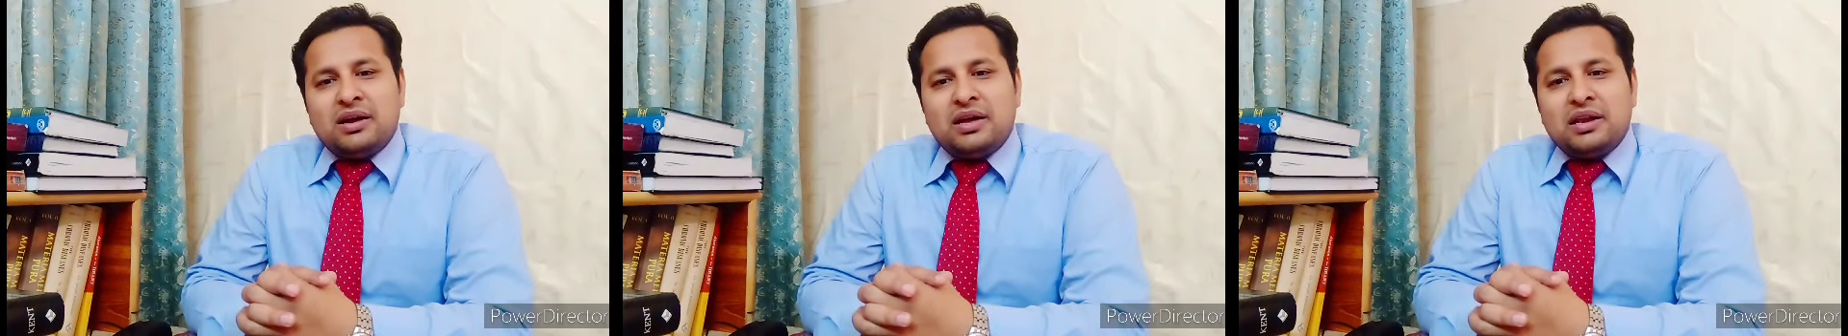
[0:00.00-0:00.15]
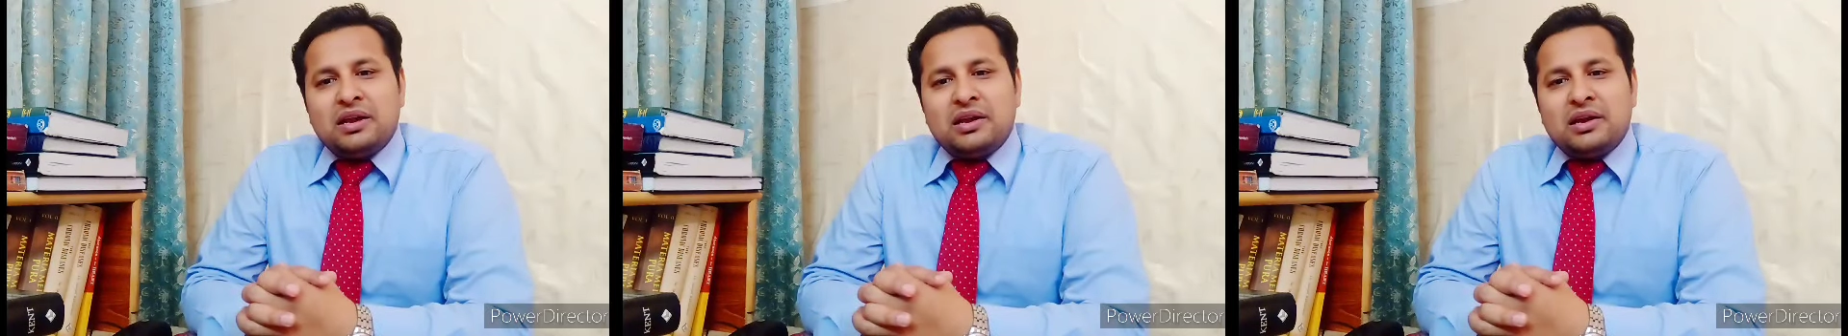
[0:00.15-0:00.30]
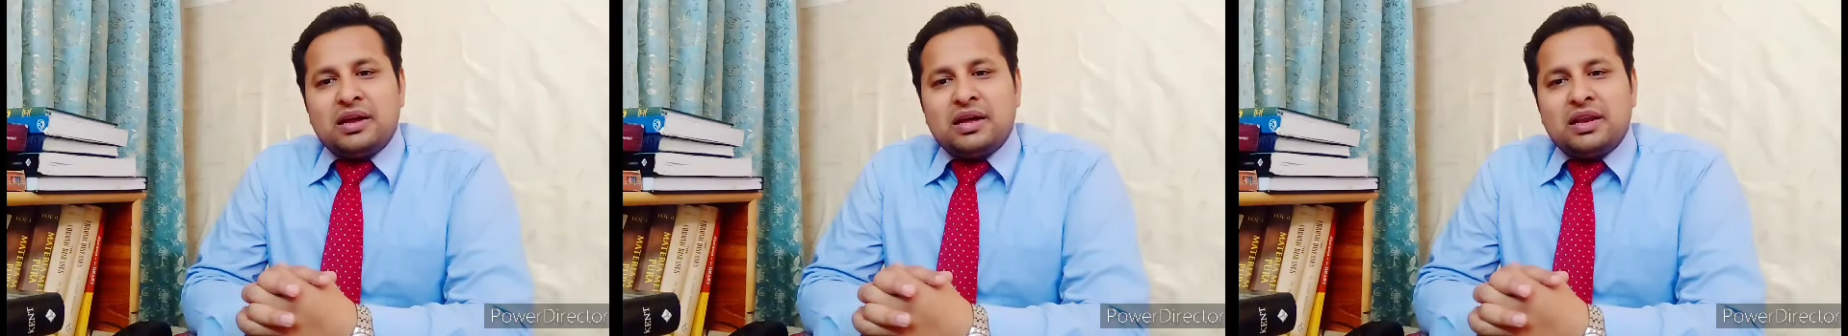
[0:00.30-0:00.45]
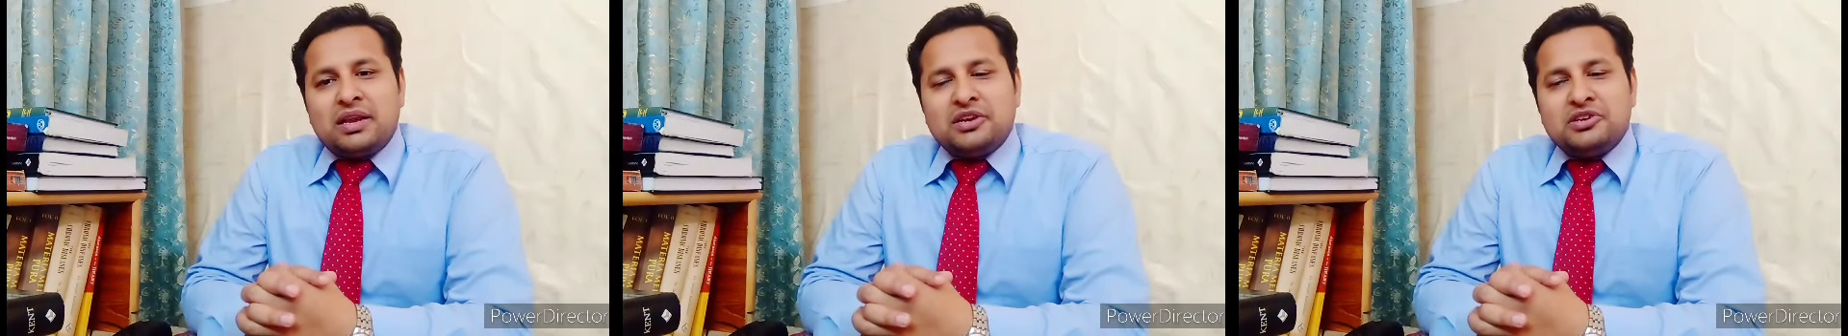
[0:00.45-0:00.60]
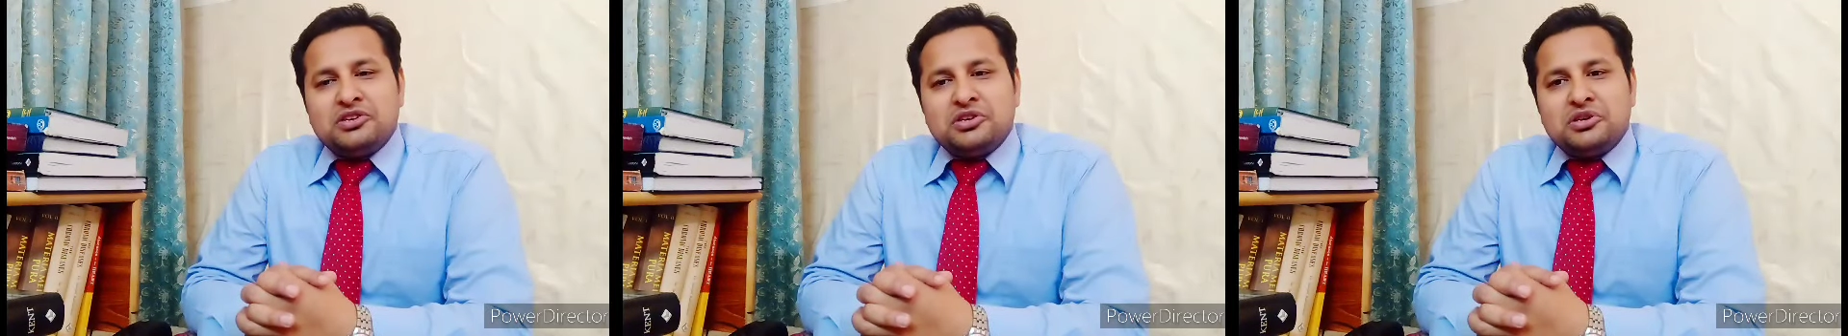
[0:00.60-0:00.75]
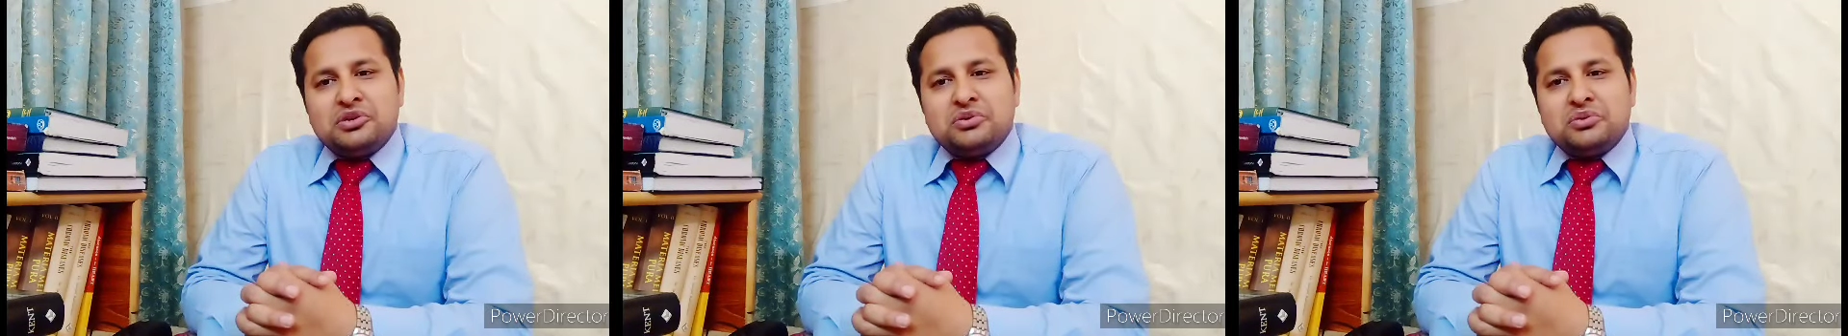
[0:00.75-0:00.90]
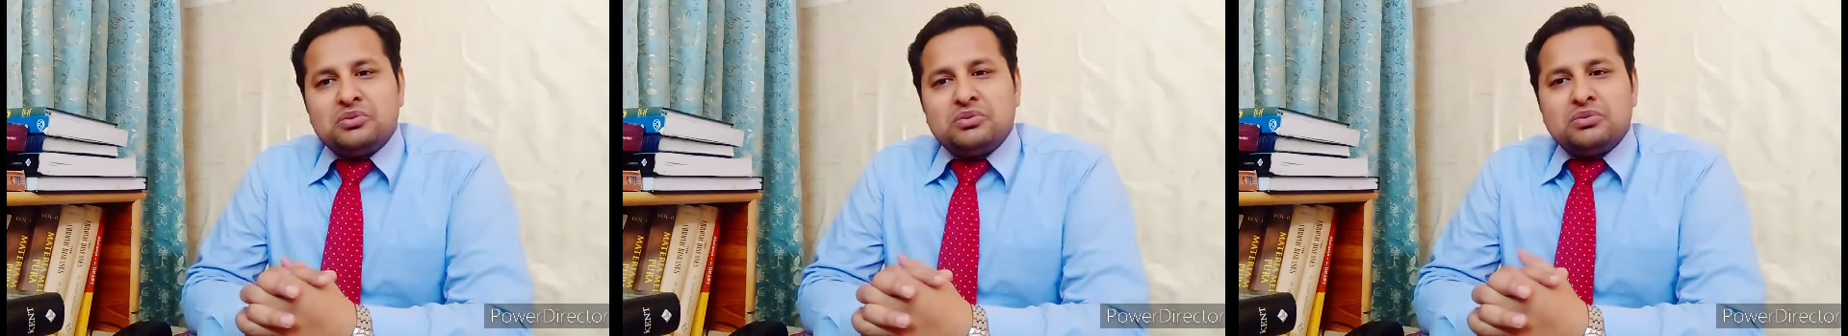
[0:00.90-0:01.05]

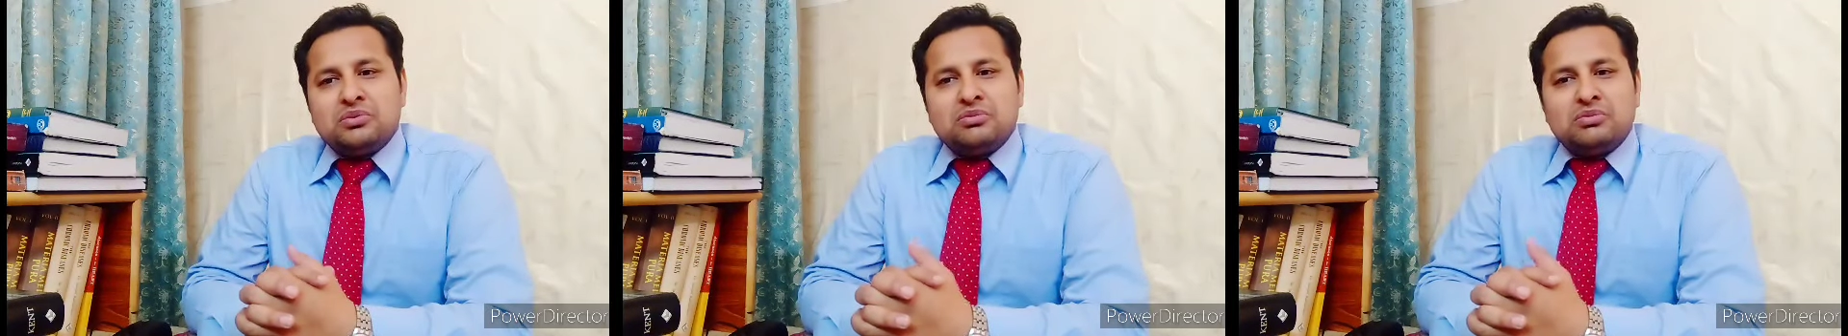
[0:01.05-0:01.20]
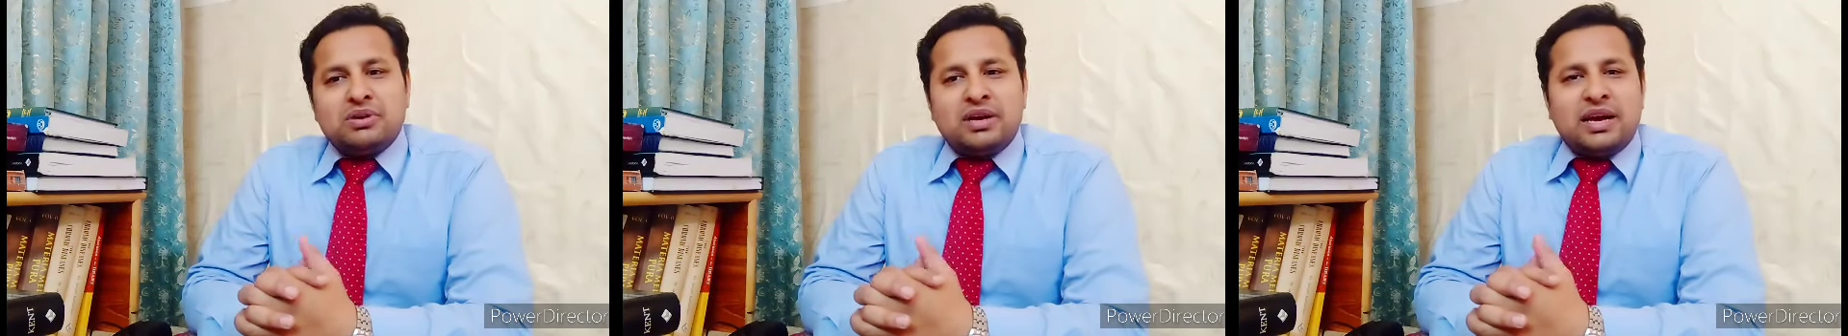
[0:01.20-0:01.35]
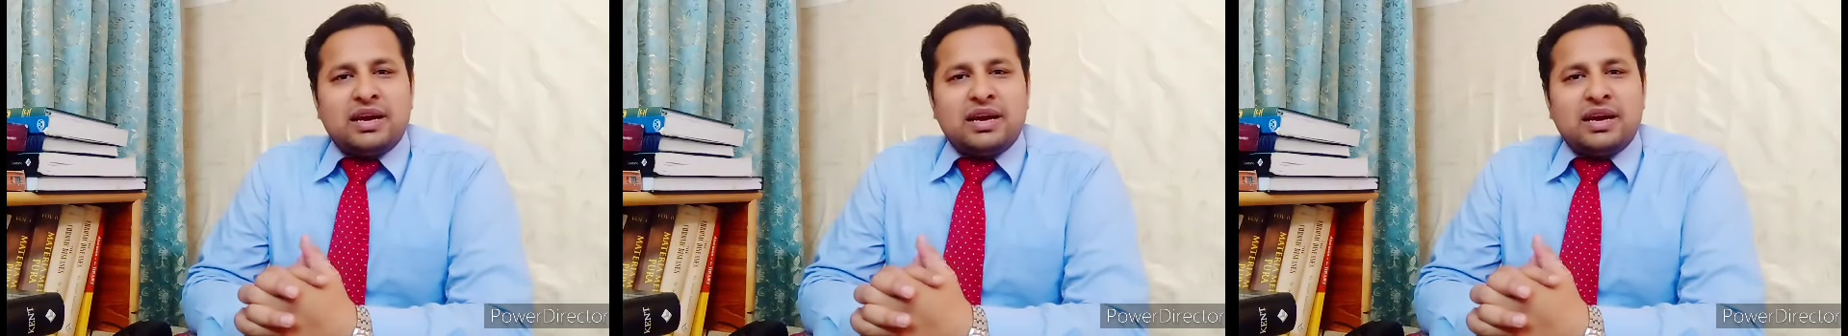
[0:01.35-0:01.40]
inclination to